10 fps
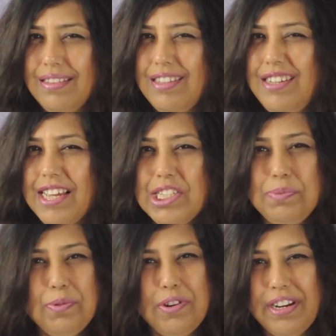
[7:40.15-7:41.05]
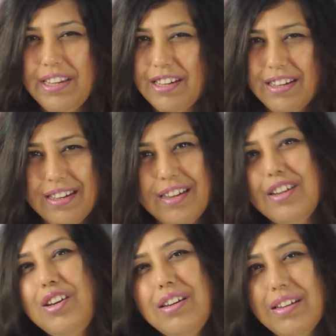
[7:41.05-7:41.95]
the diasporic
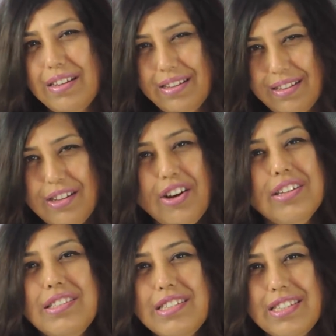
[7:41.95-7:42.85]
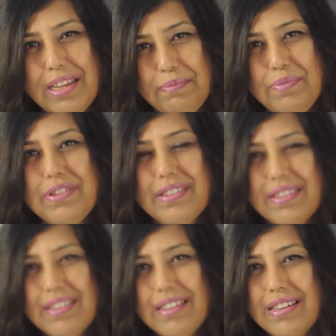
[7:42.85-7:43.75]
concept.